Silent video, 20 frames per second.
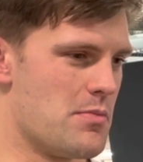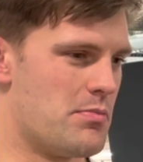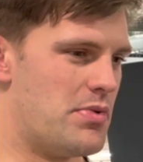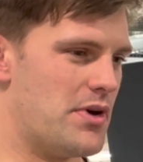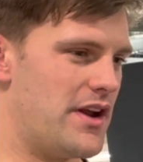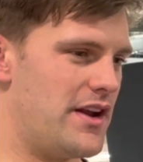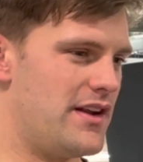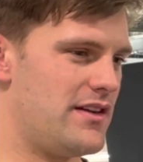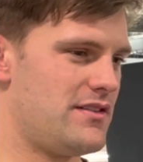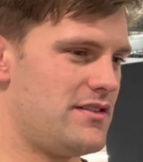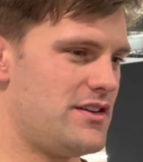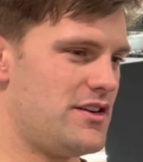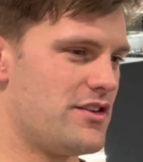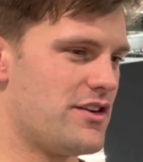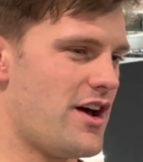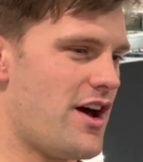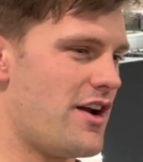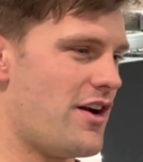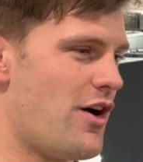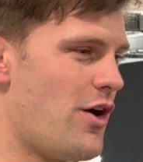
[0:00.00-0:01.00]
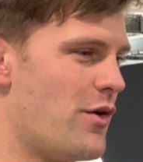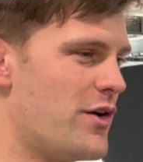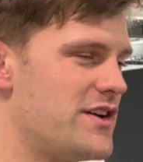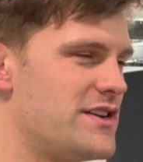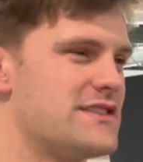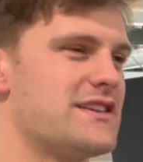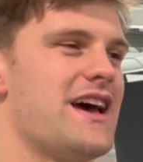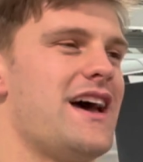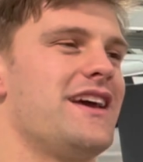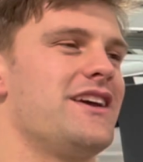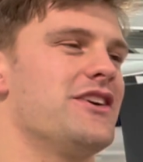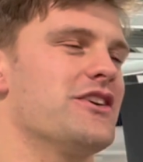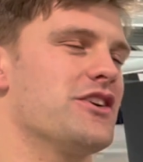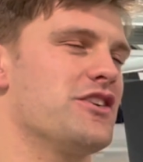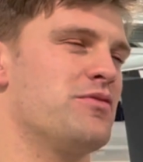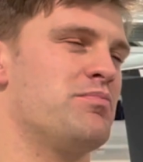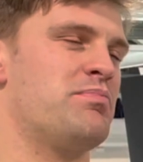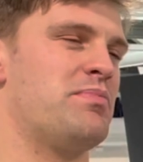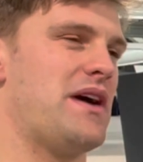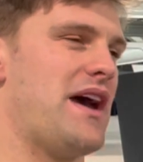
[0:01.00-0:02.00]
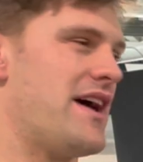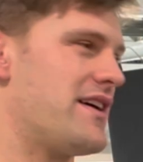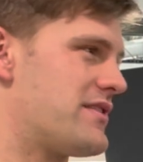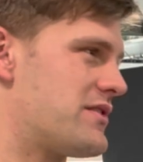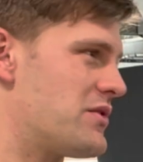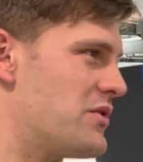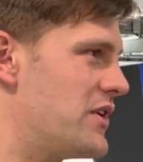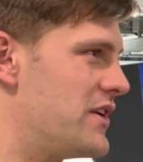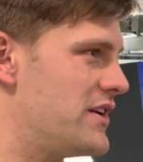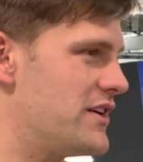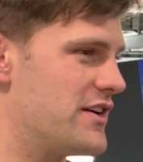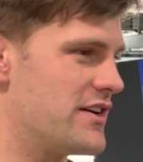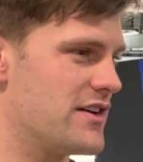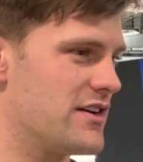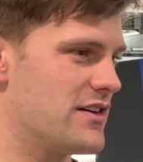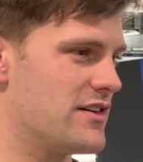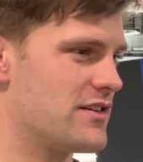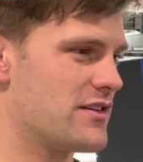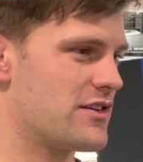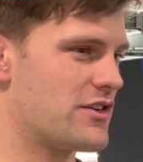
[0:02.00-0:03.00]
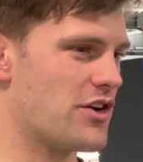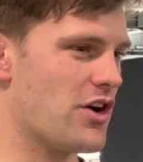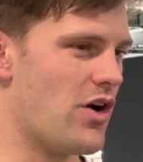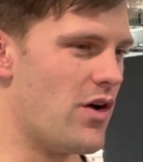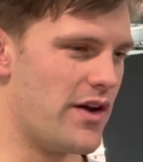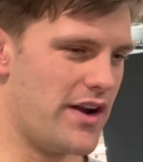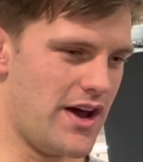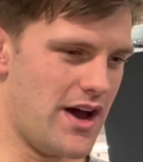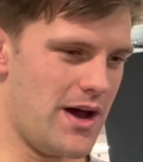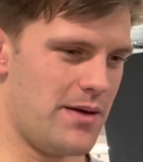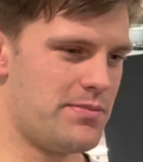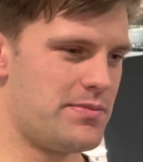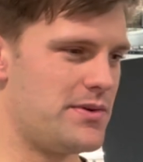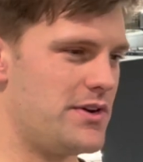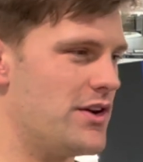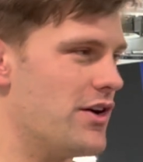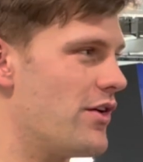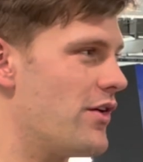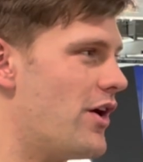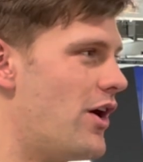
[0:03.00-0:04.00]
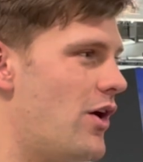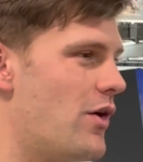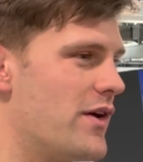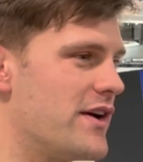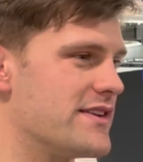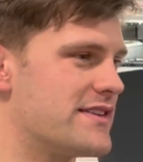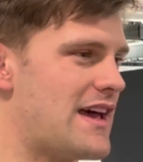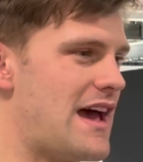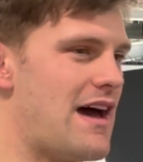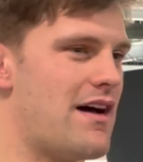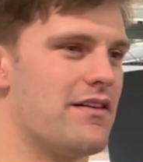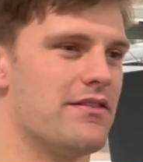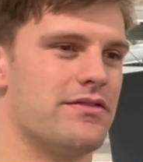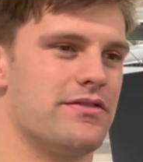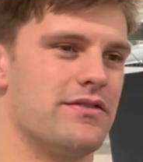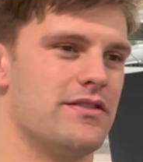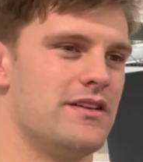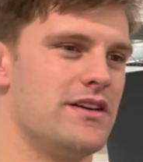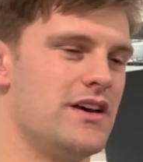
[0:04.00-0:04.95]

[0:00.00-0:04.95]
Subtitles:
But you're not always at your best when you're growing up. You always have